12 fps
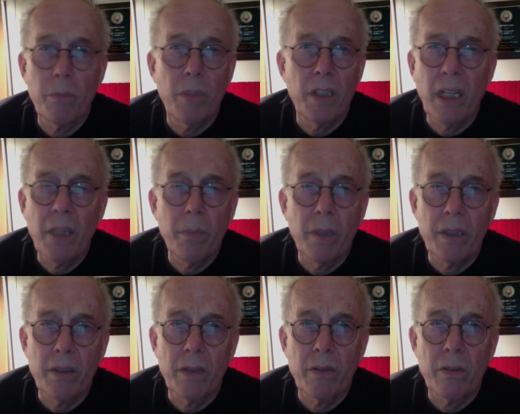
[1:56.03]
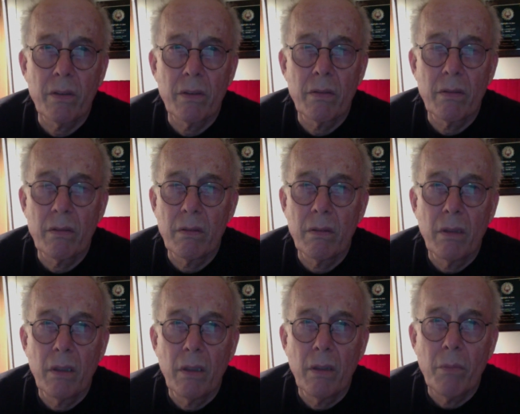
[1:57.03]
Any place else.
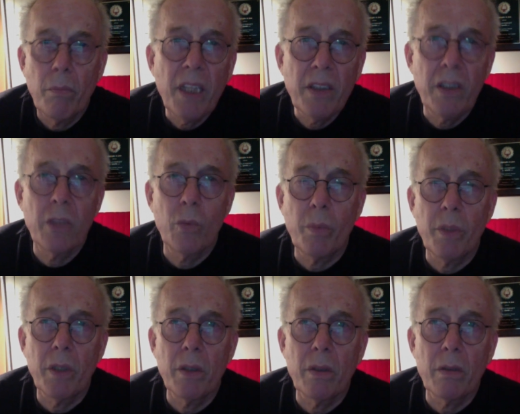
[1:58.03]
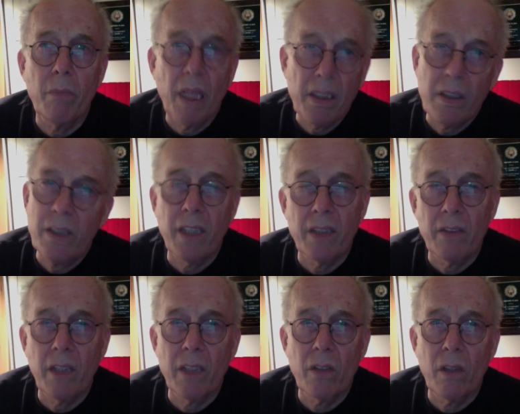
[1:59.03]
Macy's would be good. Macy's has
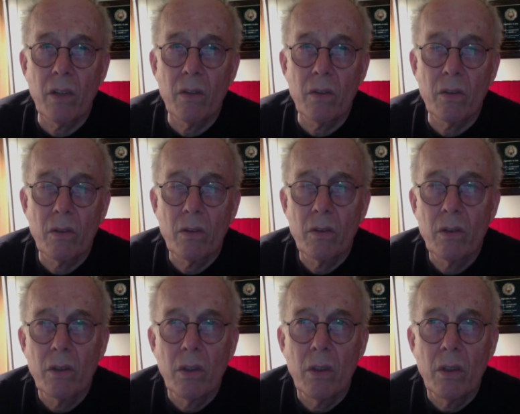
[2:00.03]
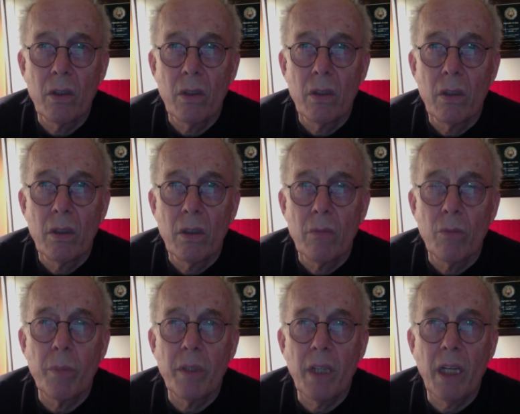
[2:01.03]
nice clothes.
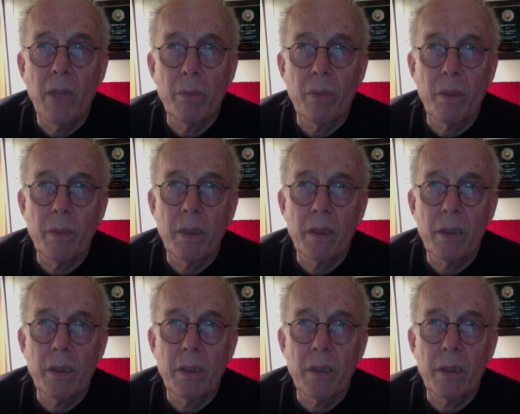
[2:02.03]
But Banana Republic,